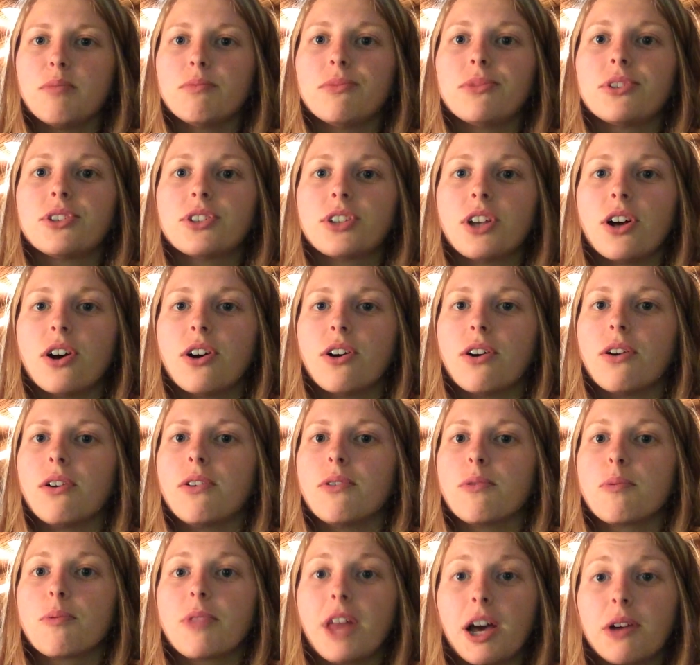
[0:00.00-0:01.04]

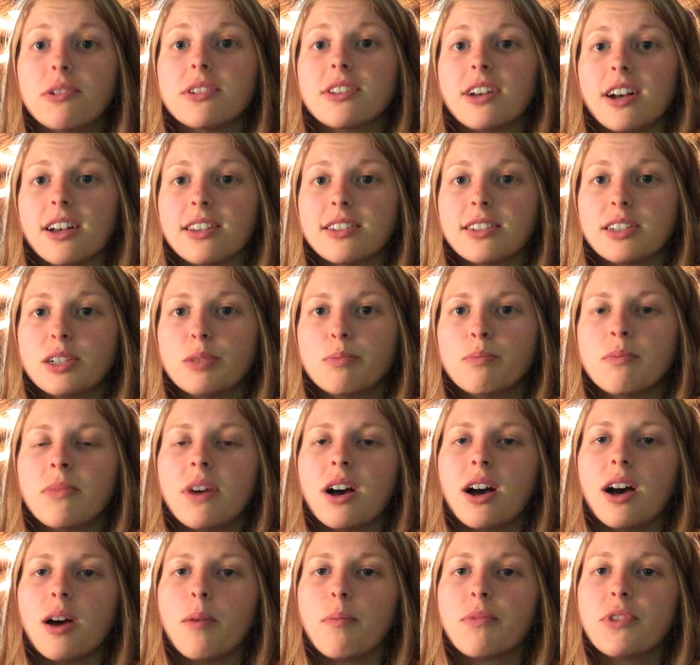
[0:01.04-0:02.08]
So that was awesome.
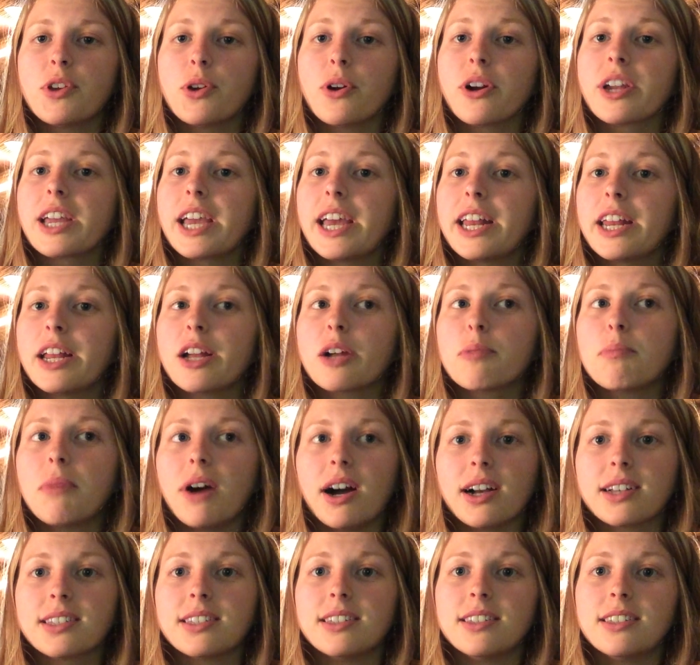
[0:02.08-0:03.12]
The organic
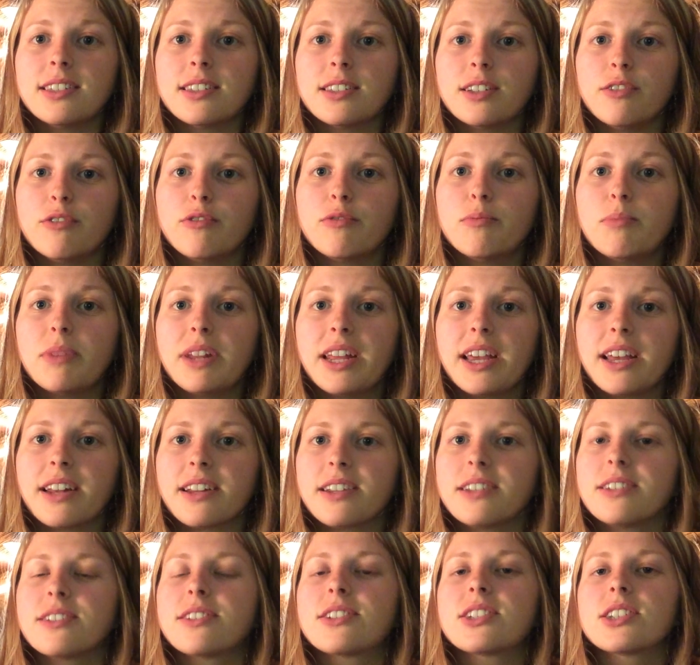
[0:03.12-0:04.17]
boxes of
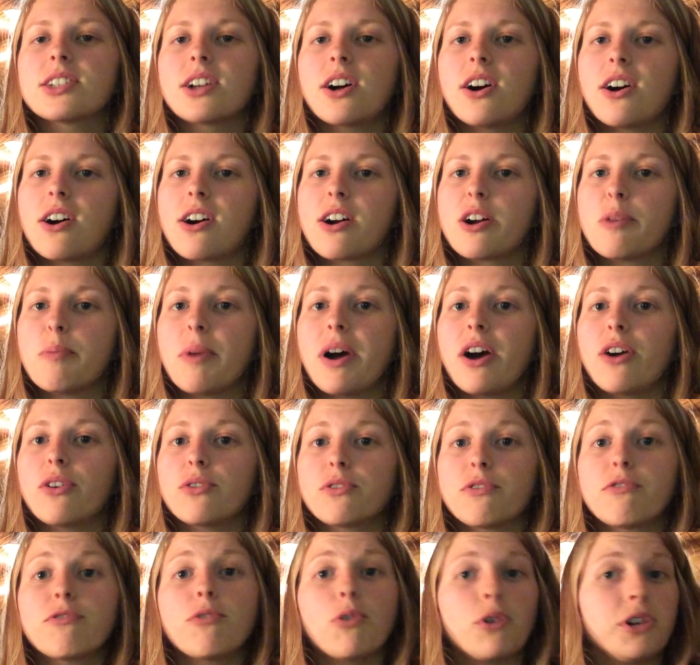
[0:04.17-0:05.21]
bananas are
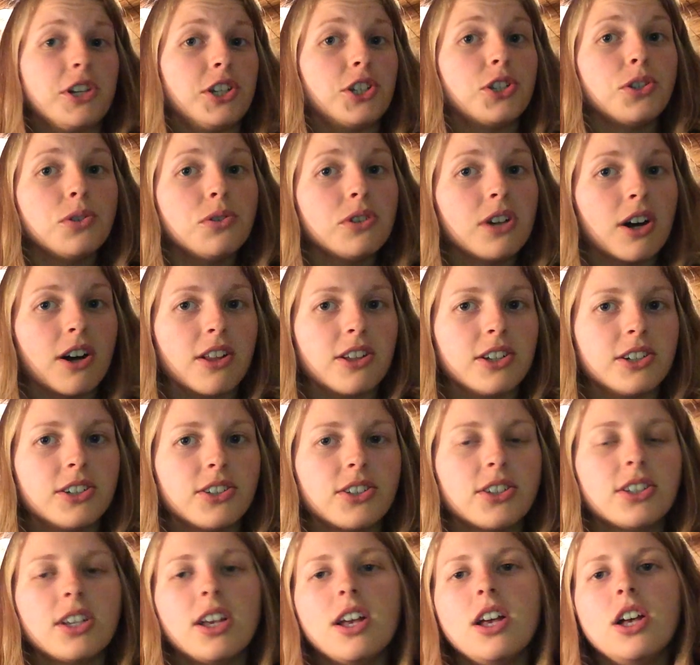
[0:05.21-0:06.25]
about
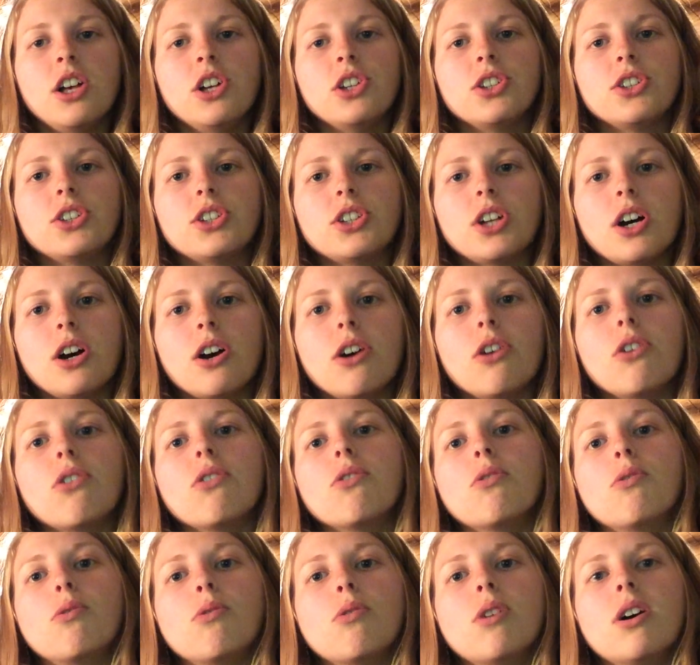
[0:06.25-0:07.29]
$42.
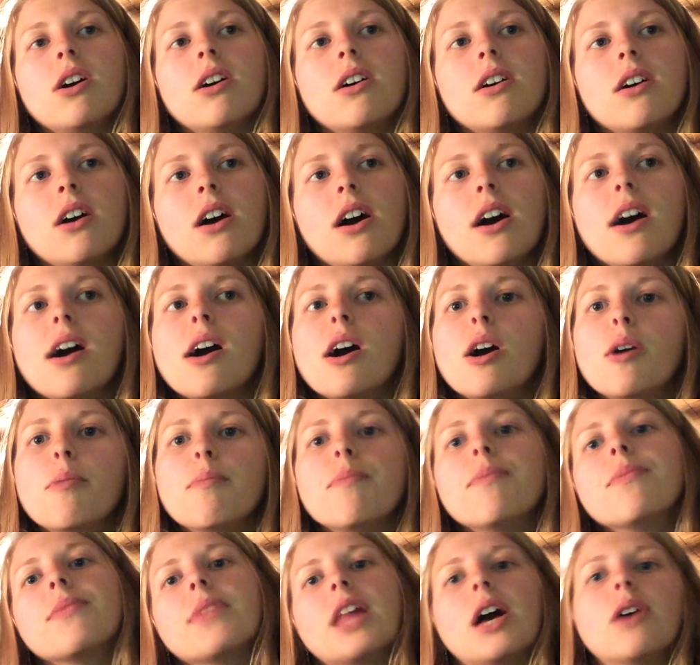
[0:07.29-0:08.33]
So
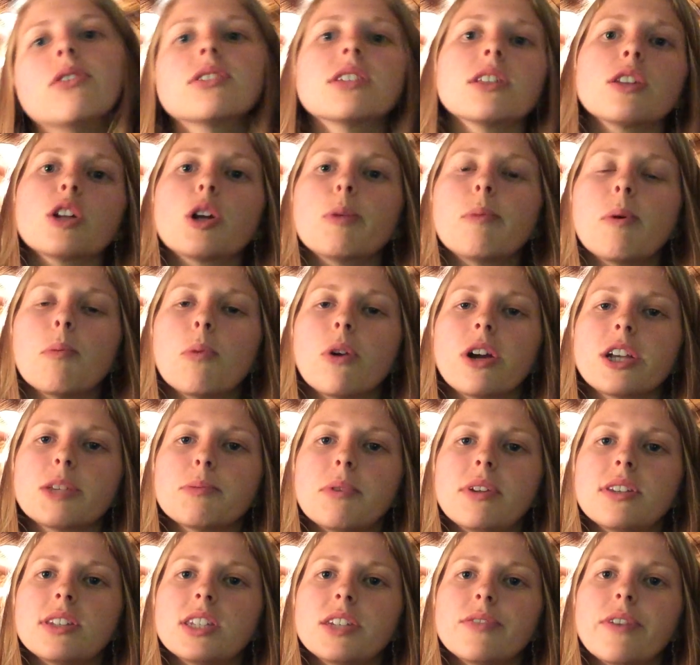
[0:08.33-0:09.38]
I was a little bit more
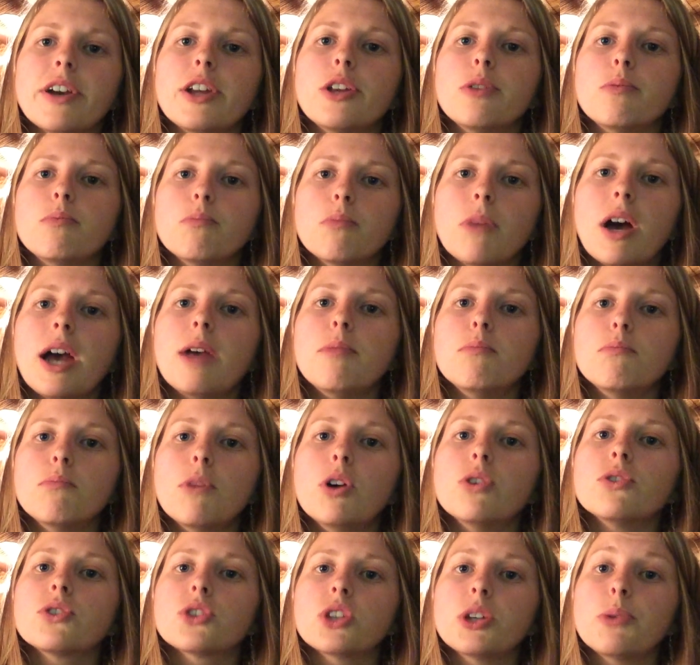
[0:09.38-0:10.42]
expensive. I
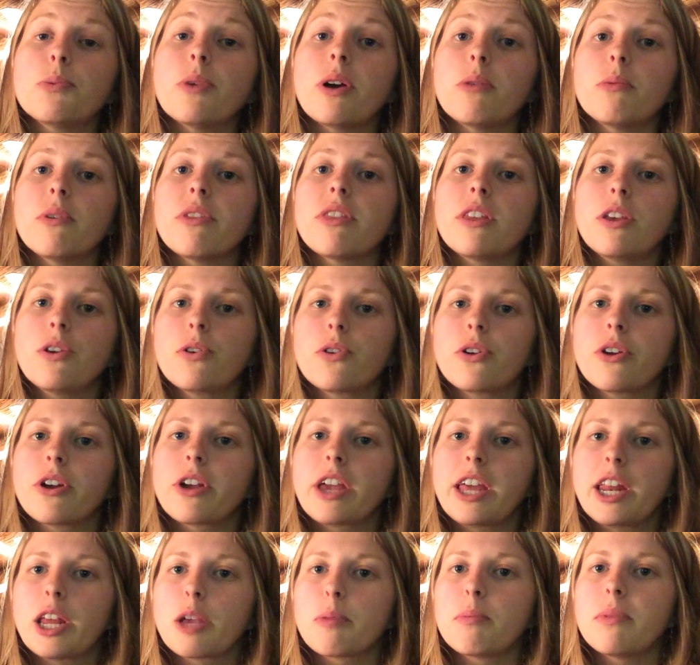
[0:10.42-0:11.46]
mostly went with the
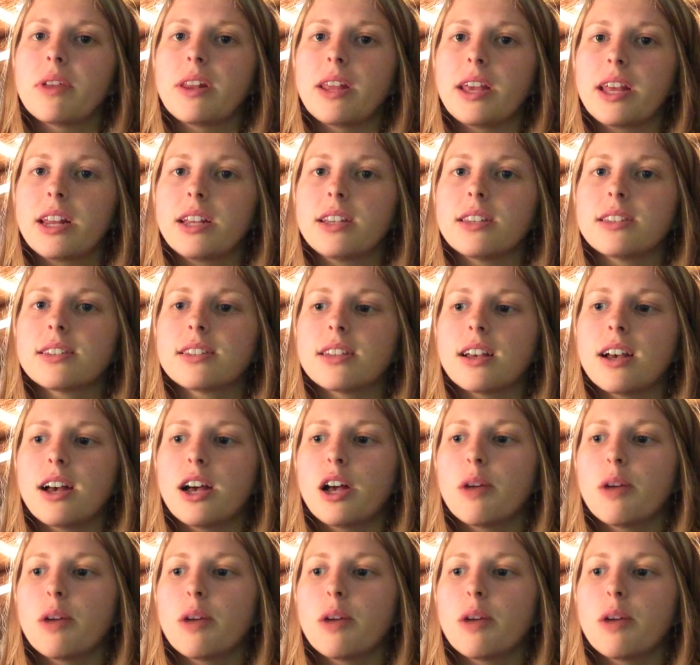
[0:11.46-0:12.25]
inorganic bananas.